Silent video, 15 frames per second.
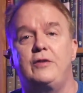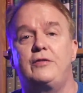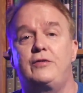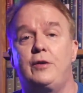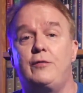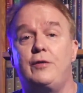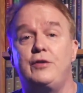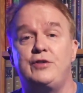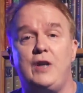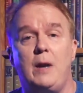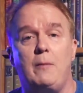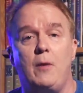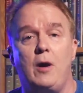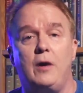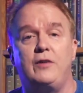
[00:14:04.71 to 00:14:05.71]
Silver
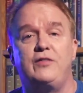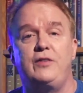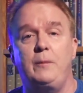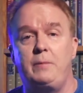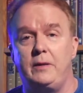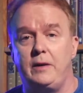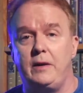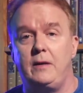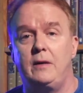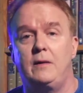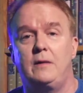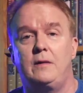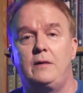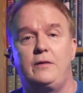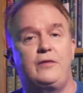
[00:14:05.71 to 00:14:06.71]
Shamrock simply
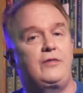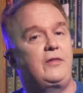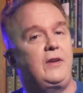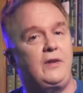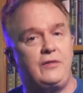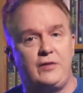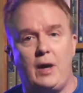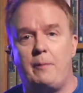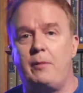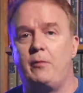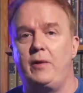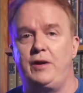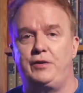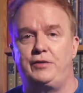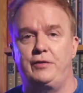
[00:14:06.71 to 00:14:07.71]
ceased
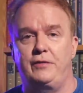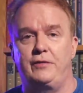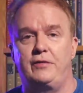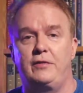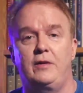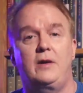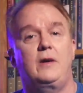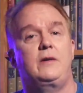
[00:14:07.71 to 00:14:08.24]
operations,